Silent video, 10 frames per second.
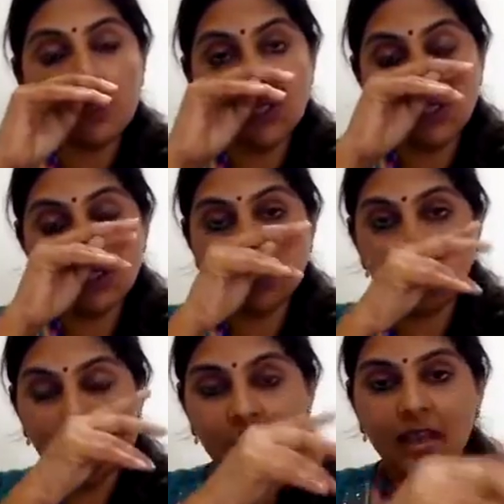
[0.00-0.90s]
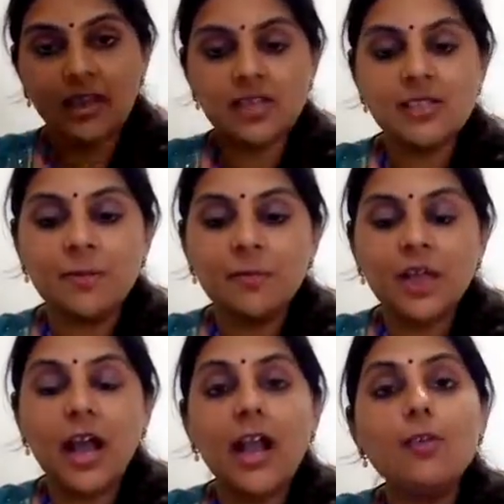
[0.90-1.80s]
you need to know is,
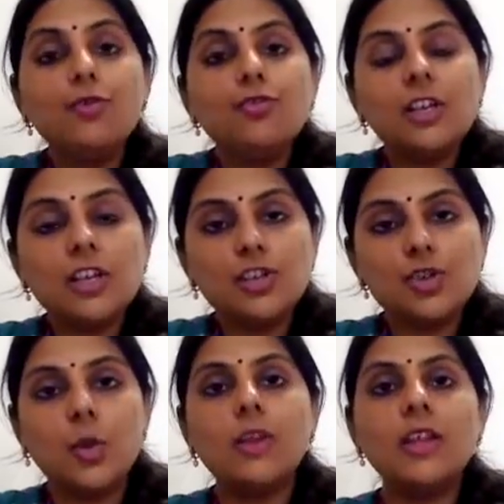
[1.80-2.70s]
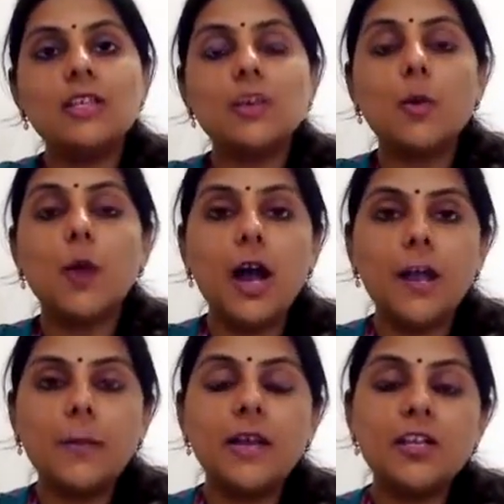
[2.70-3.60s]
are you really sure there's a
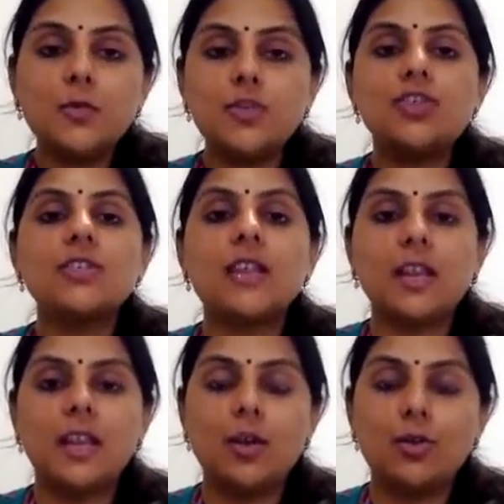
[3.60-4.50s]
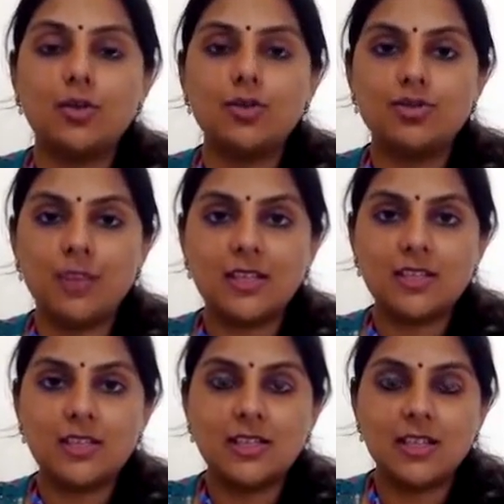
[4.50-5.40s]
workplace which is sending out those
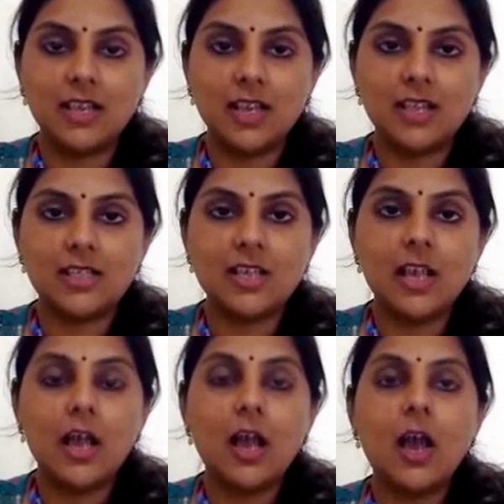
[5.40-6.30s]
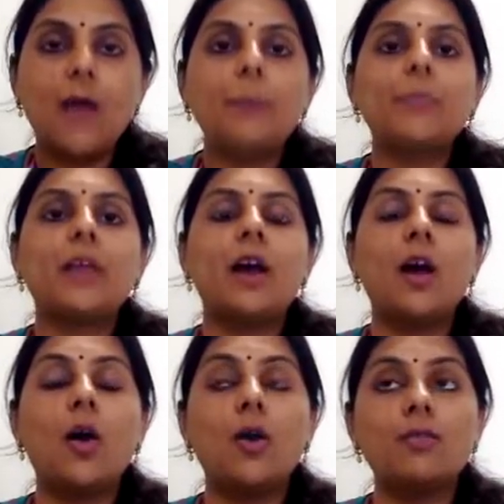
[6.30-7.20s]
stress signals
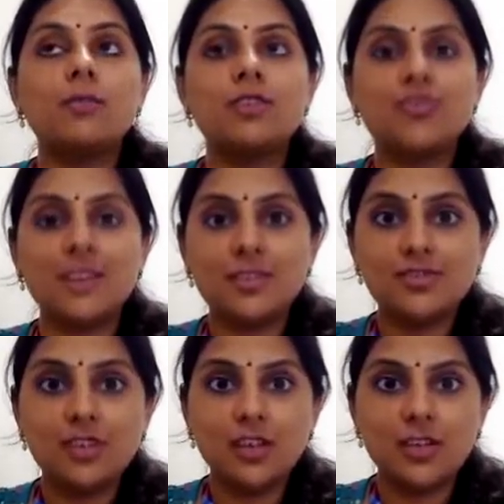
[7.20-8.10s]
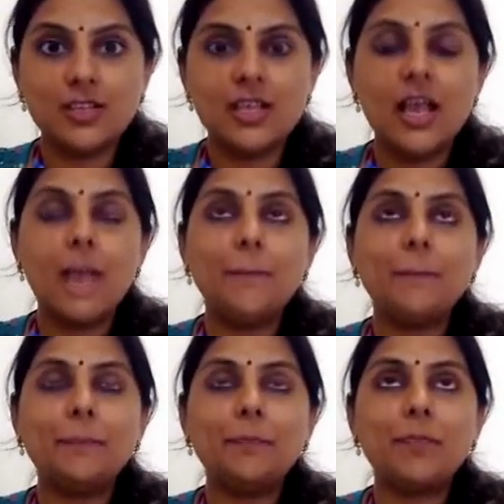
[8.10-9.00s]
or the stress triggers?
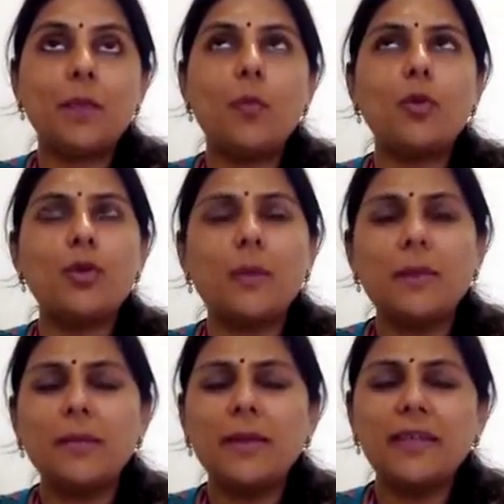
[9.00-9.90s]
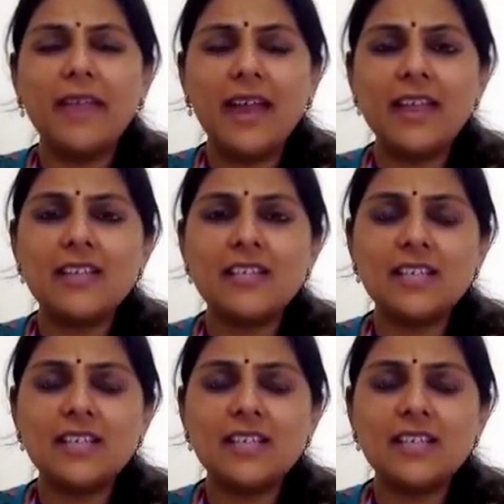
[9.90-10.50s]
What do I mean by that?